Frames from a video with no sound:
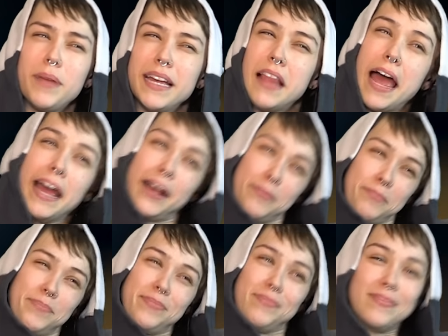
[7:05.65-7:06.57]
being like,
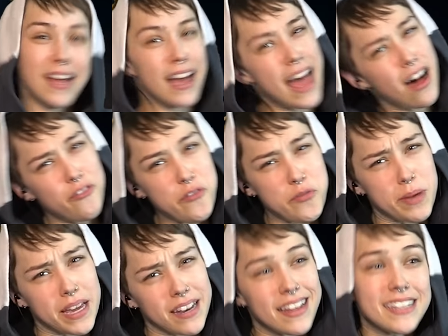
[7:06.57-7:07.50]

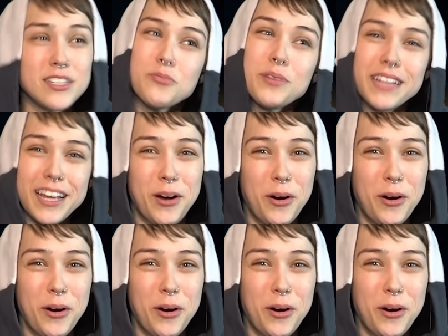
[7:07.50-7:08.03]
Elfman, that's a really